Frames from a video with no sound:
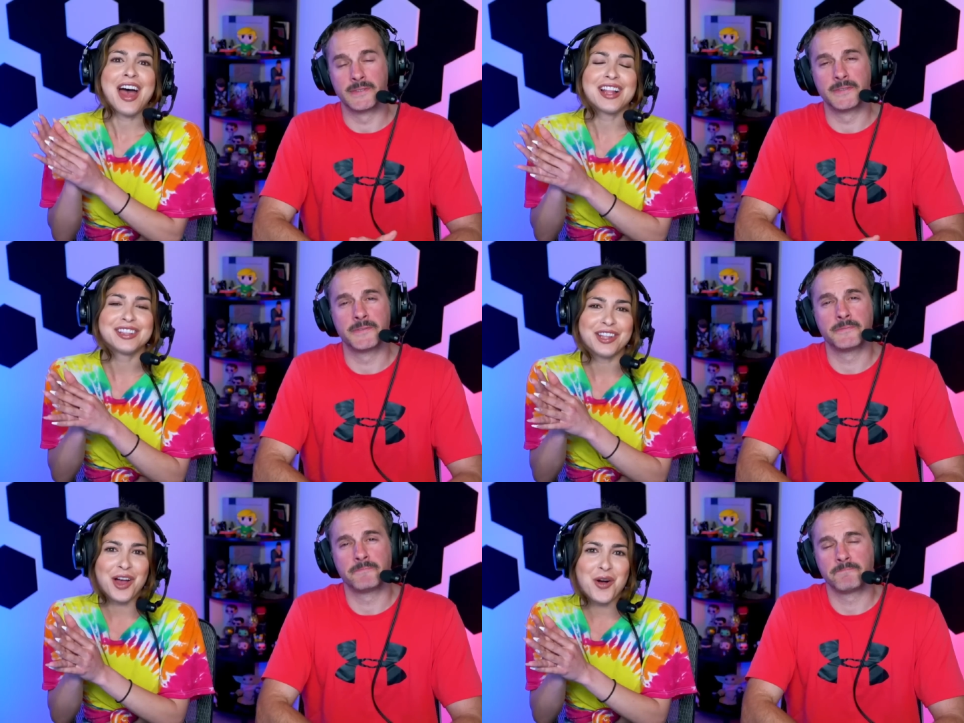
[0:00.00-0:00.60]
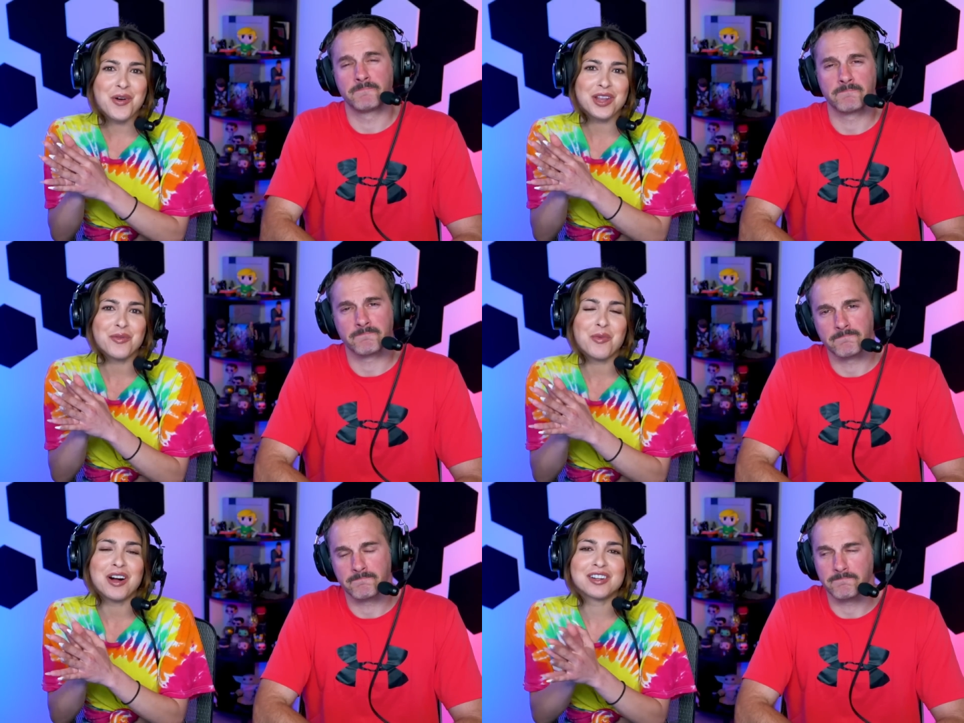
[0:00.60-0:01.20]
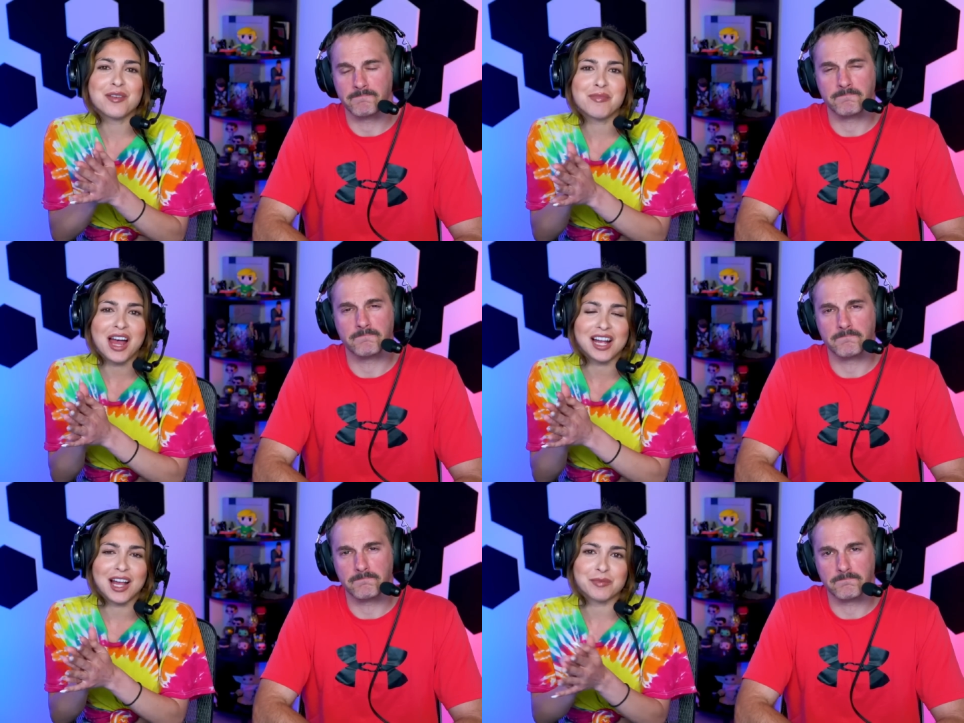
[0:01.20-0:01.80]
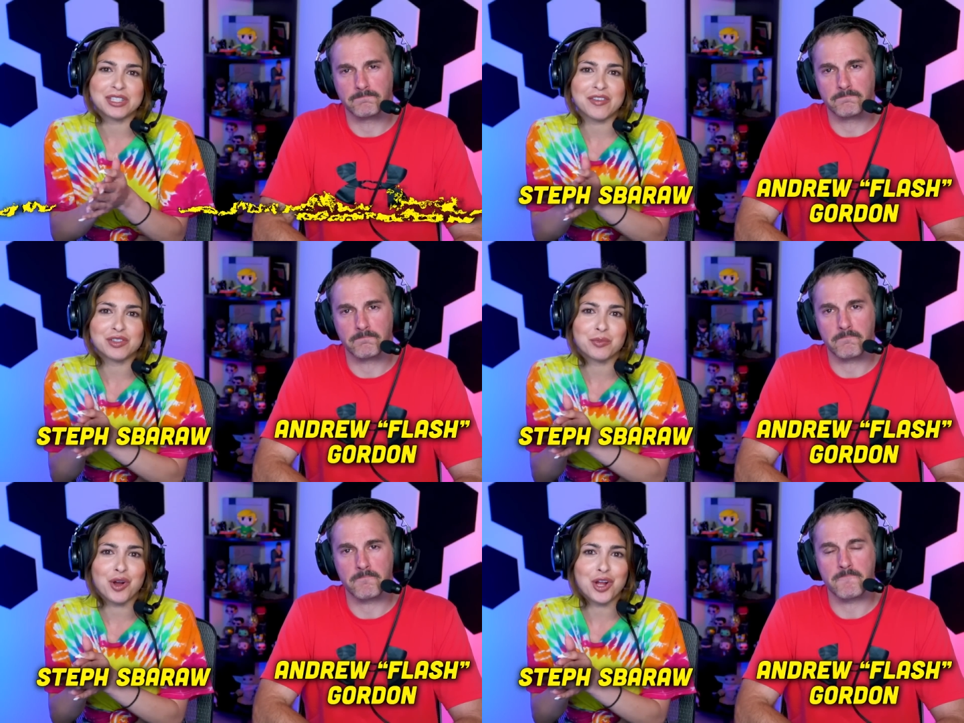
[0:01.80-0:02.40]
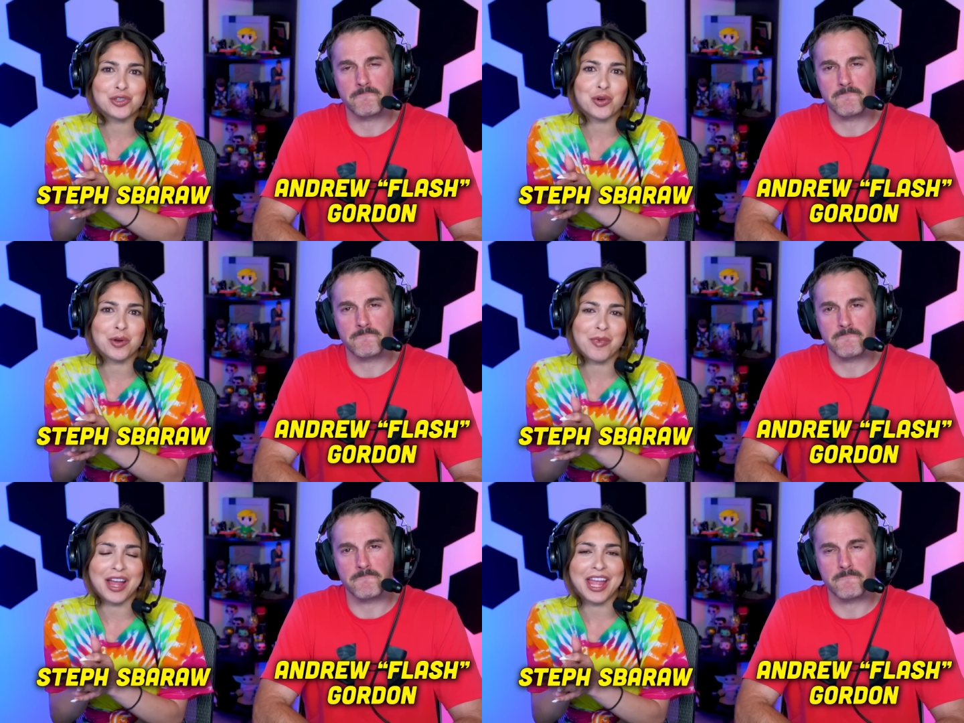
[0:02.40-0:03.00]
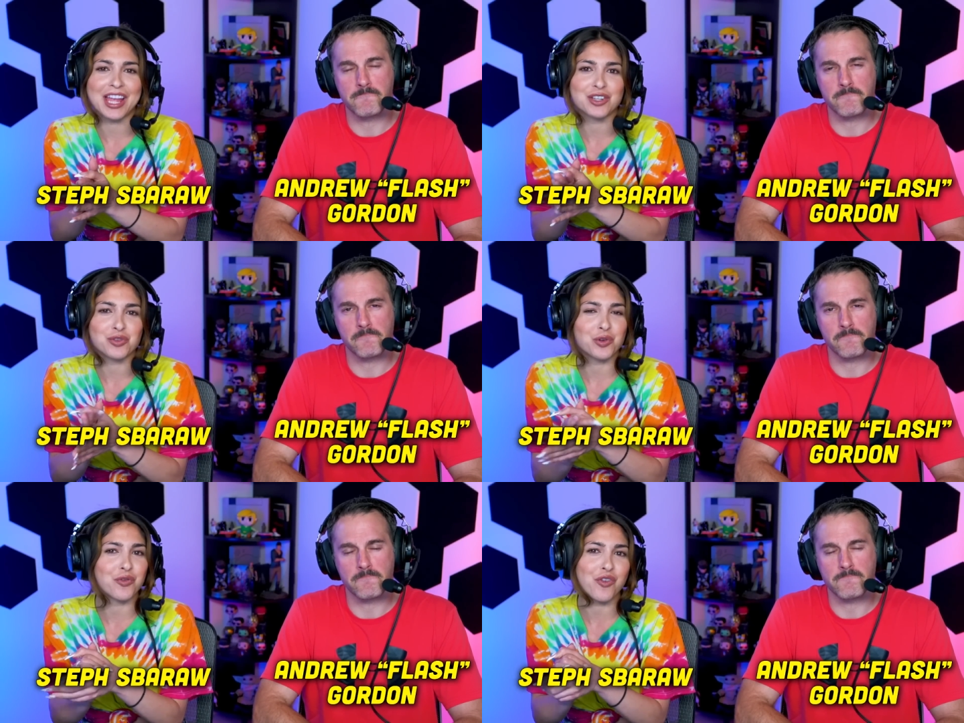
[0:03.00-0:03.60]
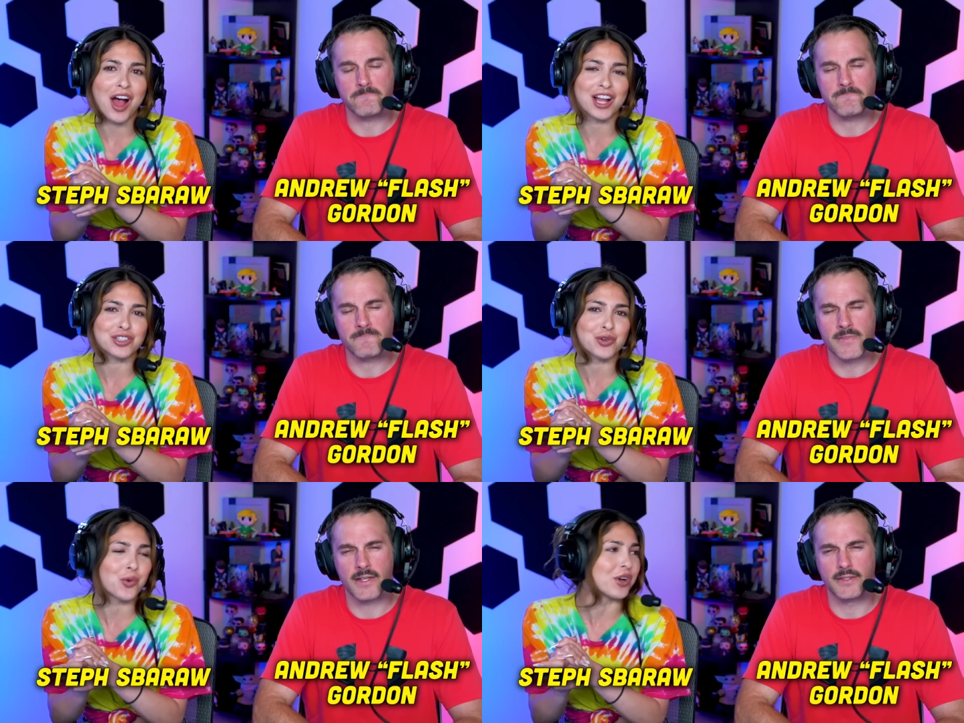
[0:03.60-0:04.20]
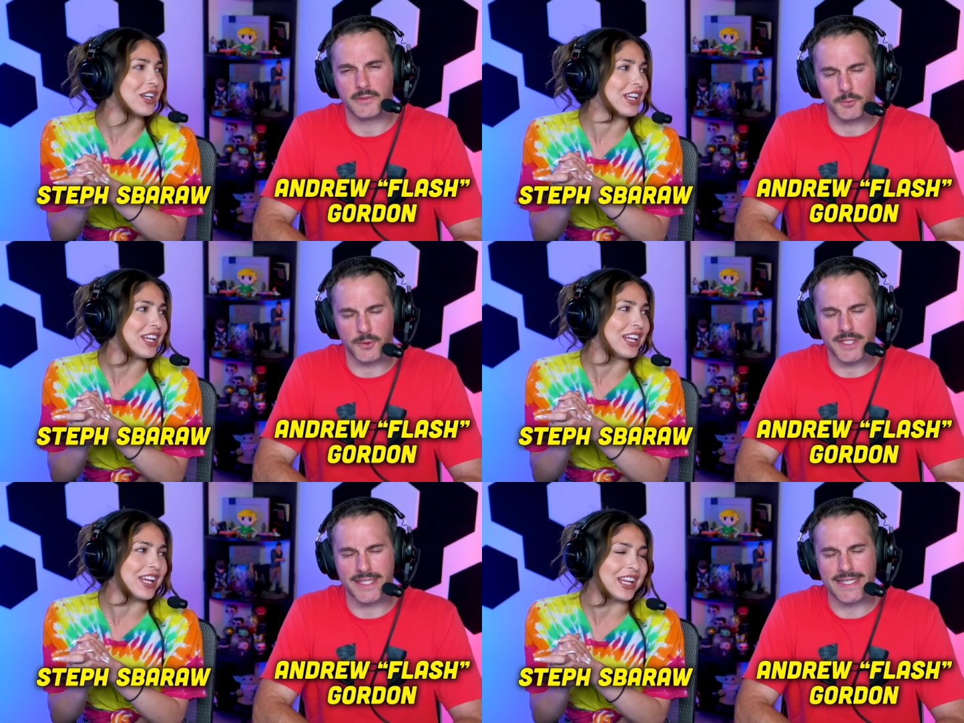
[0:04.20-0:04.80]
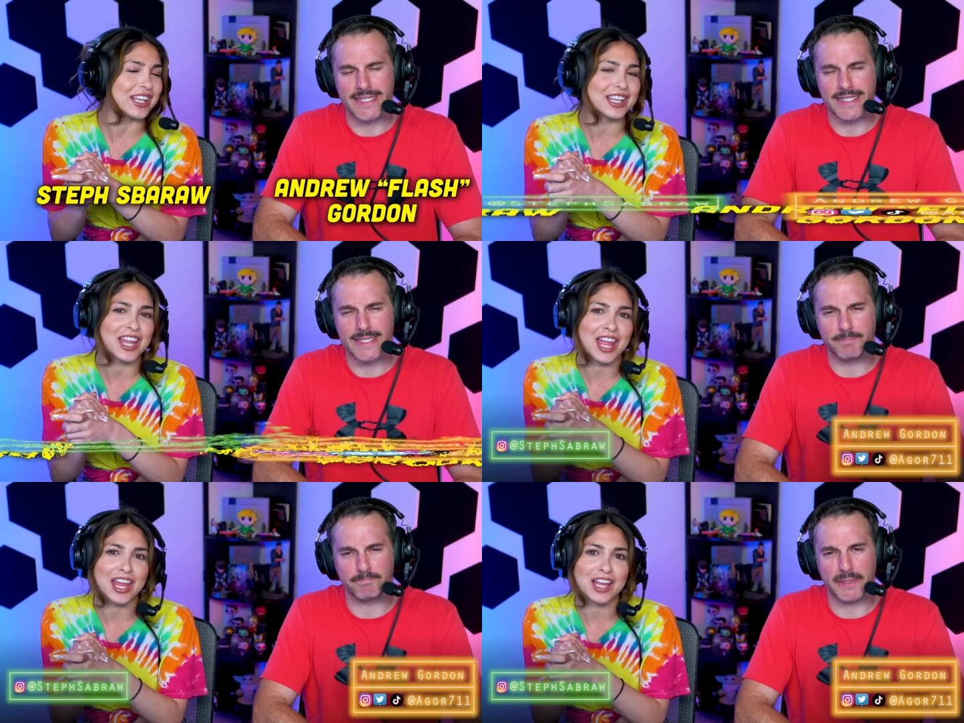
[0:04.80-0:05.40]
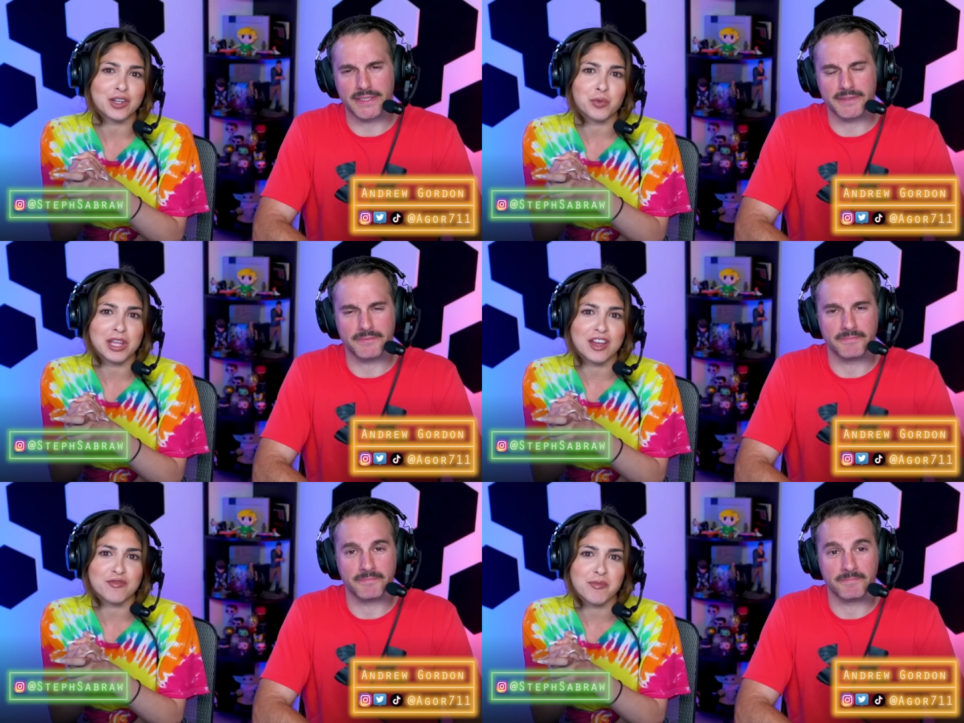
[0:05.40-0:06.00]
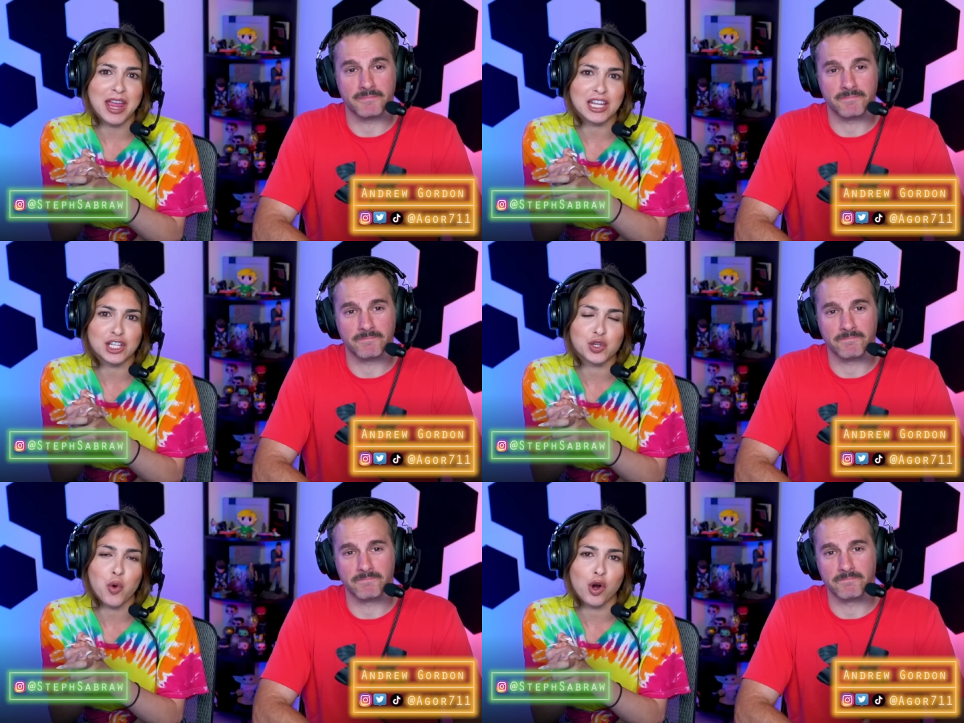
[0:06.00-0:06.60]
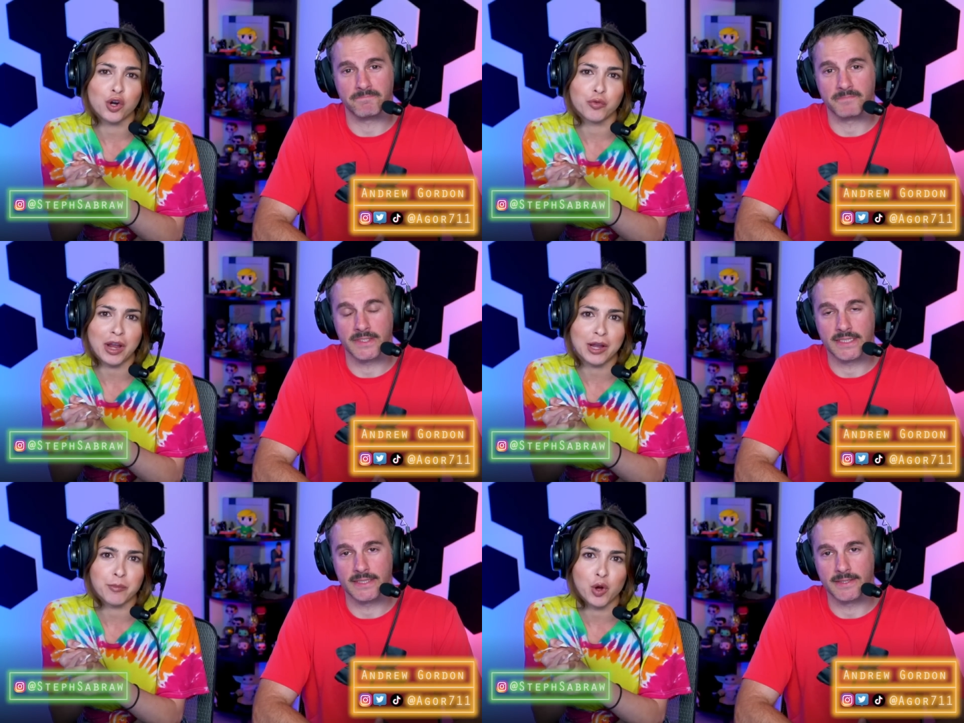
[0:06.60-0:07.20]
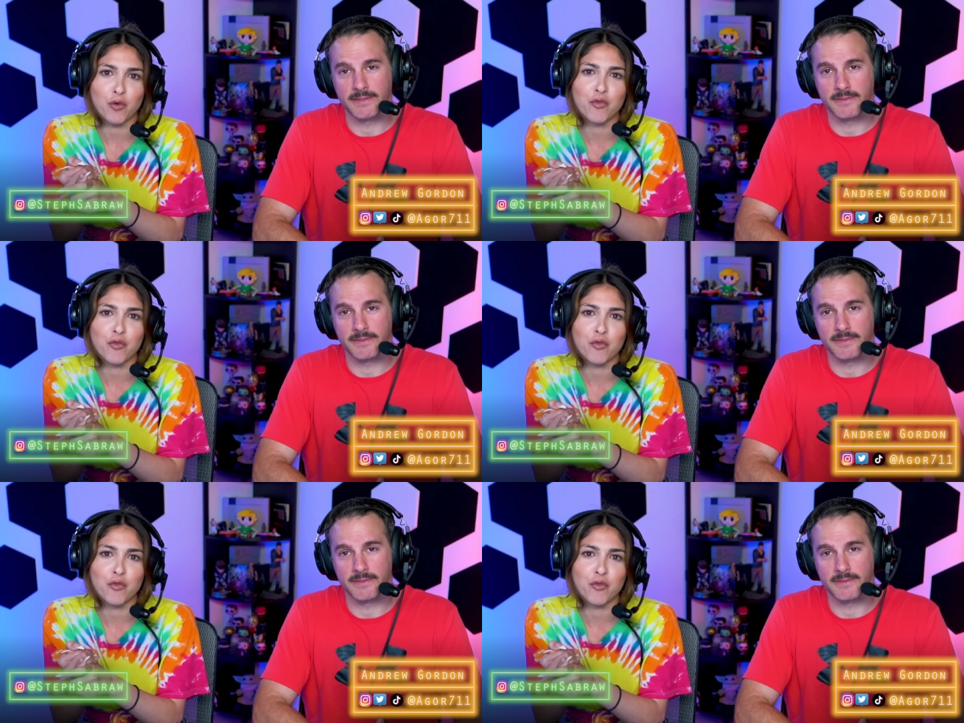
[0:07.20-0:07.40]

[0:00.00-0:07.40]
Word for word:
Speaker 1: Hello and welcome back. I'm Stephs Abroad, joined by Andrew Flash Gordon. What's up? And we have made it to our Rambo